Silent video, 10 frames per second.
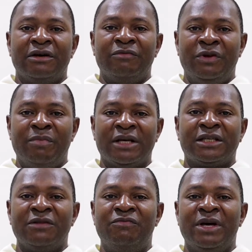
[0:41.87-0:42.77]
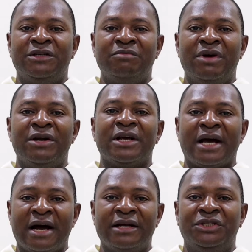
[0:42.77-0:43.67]
the Blessed Virgin Mary
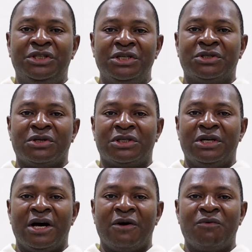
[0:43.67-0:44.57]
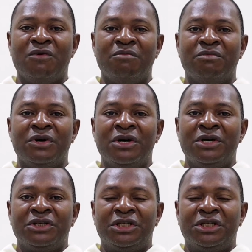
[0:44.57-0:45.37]
carried Jesus in her womb.